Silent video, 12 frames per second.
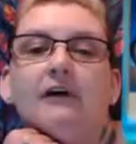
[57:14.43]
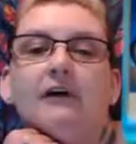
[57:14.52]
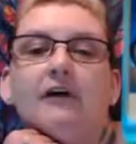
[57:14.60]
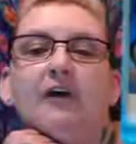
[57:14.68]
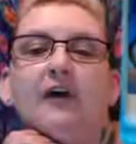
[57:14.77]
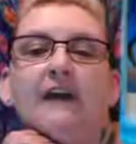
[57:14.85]

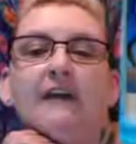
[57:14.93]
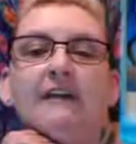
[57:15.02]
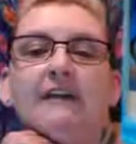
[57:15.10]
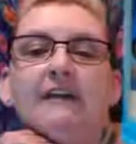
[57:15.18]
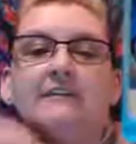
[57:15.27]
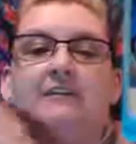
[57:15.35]
You're getting
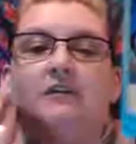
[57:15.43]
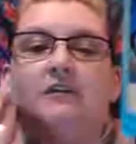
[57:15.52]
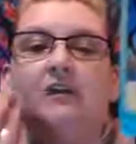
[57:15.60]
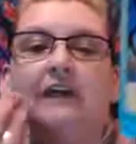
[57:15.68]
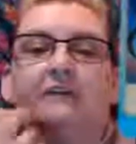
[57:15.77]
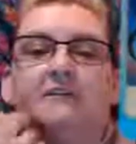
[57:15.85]
these
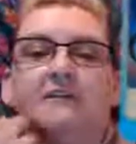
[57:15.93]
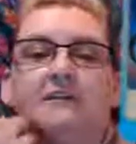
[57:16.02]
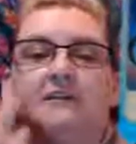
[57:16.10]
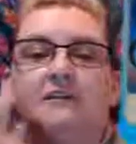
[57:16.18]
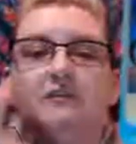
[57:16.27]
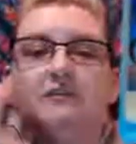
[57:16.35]
new gifts,
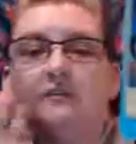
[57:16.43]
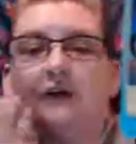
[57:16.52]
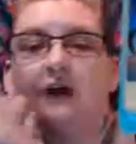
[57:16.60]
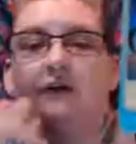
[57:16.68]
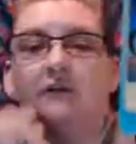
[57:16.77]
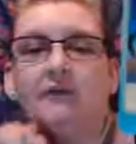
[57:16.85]
these new
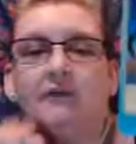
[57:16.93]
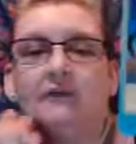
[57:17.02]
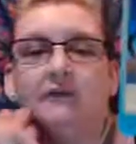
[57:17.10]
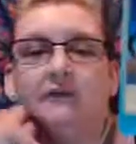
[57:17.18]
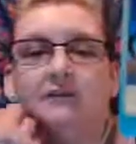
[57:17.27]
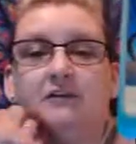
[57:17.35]

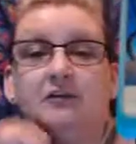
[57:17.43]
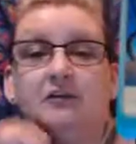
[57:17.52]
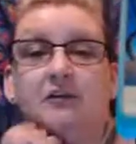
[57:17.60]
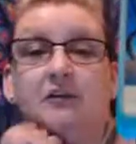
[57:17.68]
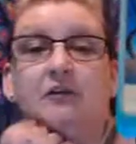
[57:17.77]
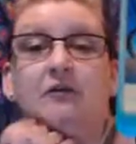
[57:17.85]
downloads, these
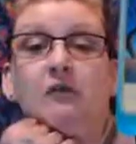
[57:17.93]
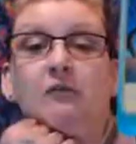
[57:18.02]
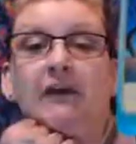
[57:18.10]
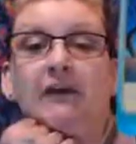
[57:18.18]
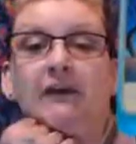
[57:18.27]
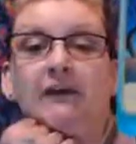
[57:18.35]
two new
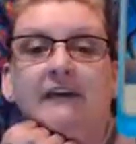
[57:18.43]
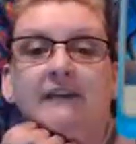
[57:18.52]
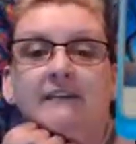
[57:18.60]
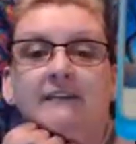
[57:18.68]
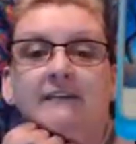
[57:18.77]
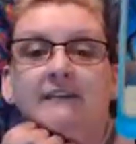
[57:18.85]

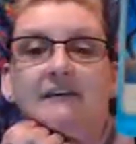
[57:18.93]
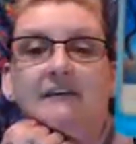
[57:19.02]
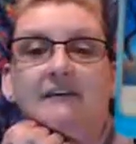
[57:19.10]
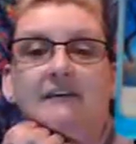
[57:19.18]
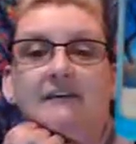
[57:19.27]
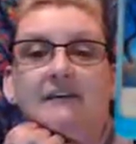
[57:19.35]
abilities.
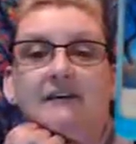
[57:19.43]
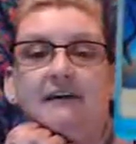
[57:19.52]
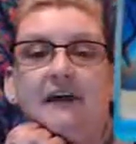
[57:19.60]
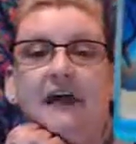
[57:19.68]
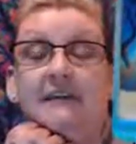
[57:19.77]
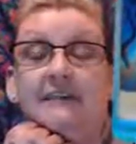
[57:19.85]

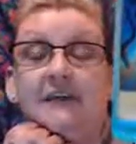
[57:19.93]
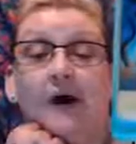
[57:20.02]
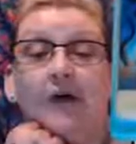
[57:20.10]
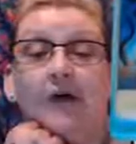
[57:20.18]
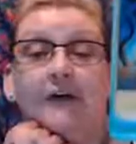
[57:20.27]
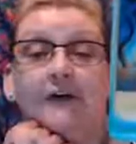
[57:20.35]
And it's
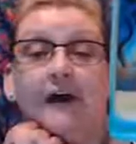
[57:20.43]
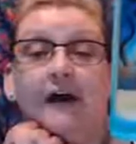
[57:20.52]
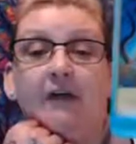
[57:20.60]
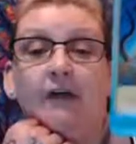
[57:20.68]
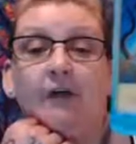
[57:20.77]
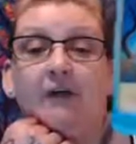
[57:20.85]
all in
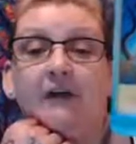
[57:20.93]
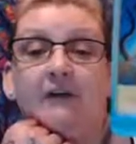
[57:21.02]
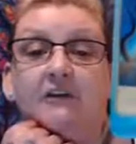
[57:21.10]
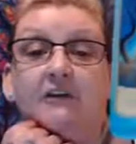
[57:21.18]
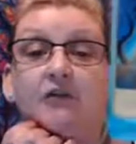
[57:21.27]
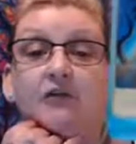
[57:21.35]
yellow
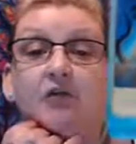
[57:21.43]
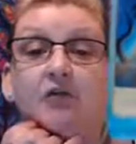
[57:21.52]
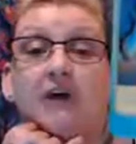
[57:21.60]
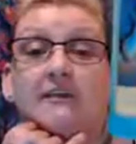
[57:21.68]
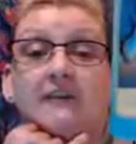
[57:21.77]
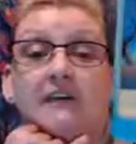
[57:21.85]
because you're
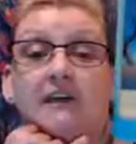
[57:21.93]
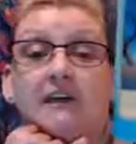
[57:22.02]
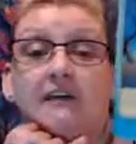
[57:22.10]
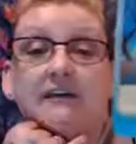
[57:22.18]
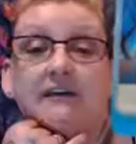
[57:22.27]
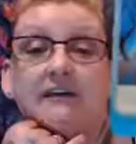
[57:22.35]
trusting
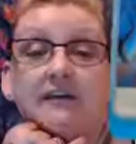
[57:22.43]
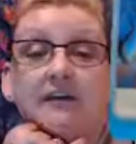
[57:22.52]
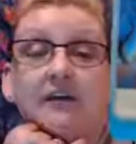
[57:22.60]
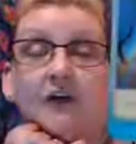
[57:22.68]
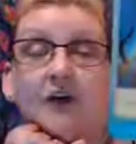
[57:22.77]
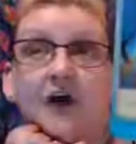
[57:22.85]
it.
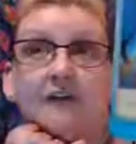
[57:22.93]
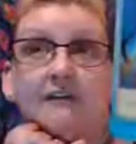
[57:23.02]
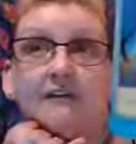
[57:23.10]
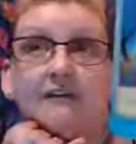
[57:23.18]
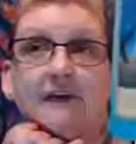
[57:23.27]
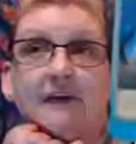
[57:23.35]
You're
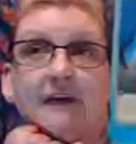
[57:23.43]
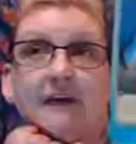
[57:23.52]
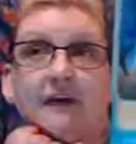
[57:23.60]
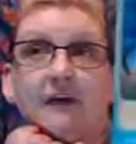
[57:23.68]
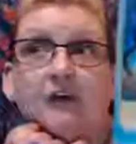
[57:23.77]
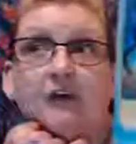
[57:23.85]

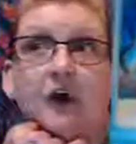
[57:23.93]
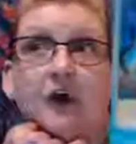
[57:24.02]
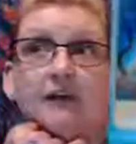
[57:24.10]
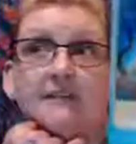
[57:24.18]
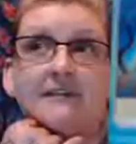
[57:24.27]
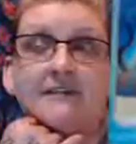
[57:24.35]

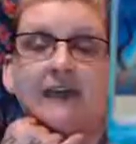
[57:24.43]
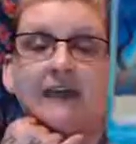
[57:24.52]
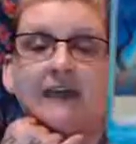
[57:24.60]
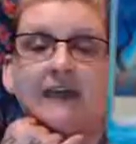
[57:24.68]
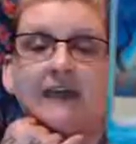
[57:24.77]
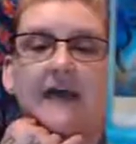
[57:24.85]
not
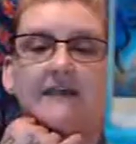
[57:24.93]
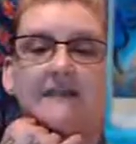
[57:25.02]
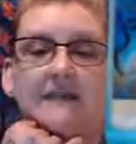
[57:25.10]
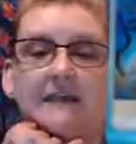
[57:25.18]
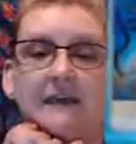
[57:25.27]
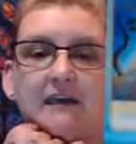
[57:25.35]
second
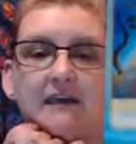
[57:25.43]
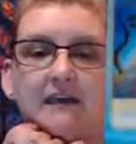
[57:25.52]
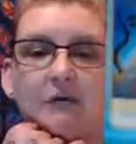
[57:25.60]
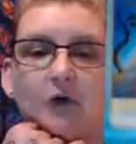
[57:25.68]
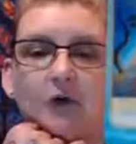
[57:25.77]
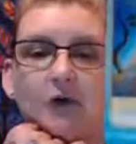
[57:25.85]
guessing it
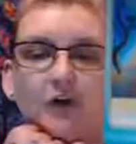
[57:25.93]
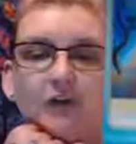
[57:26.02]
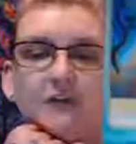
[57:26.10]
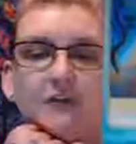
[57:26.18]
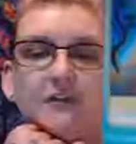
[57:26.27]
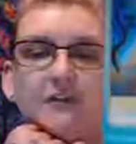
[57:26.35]
anymore. You're
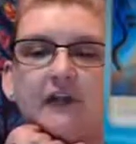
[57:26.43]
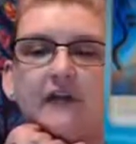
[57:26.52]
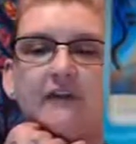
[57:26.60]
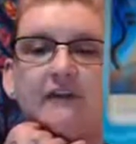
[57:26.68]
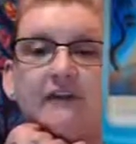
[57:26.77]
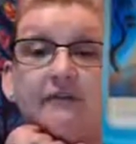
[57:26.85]
just
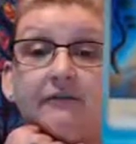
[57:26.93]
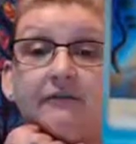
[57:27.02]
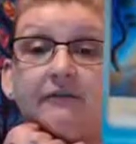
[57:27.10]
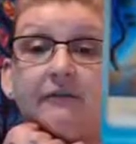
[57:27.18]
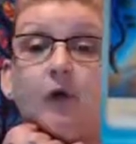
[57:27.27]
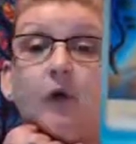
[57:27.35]
letting it
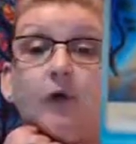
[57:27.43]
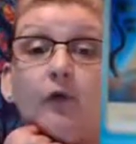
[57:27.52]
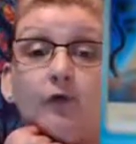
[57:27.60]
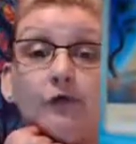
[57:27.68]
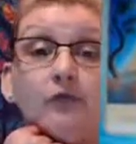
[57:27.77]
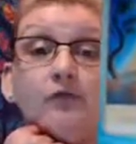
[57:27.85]
flow
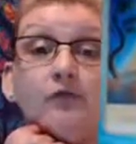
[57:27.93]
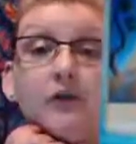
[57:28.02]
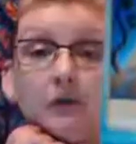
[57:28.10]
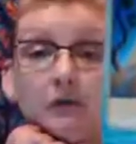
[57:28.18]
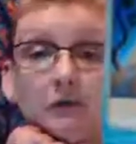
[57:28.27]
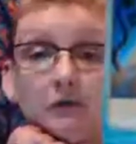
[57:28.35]
through
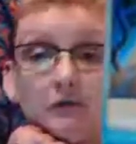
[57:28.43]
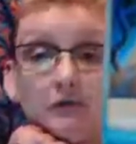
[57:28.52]
you.